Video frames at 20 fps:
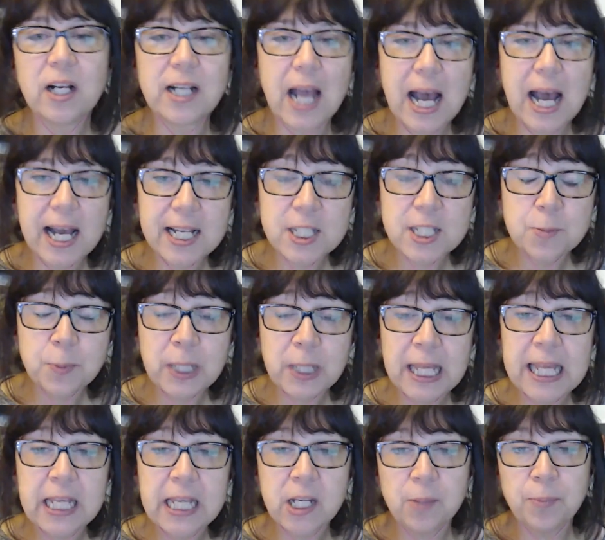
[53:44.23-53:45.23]

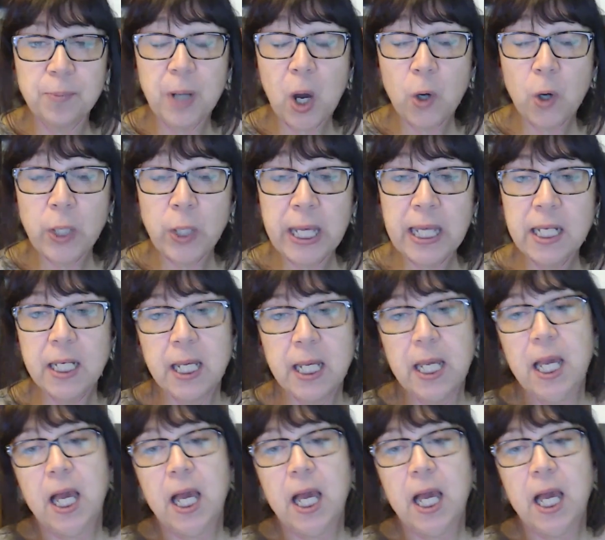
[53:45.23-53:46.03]
cosplay component.